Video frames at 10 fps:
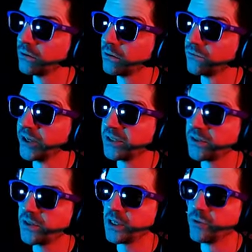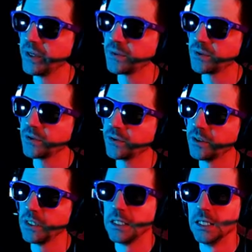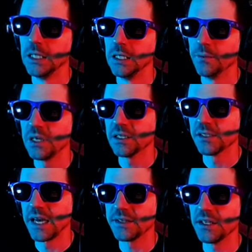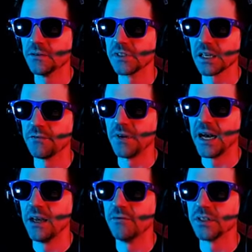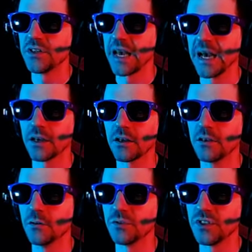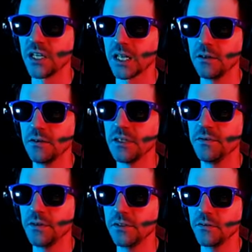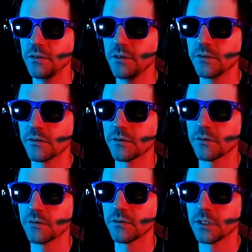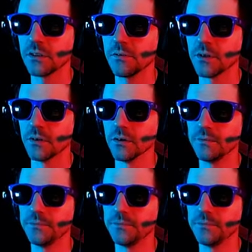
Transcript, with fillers: wrist equipped because that gives like five attack. Yo, 10 defense for this? That's pretty good.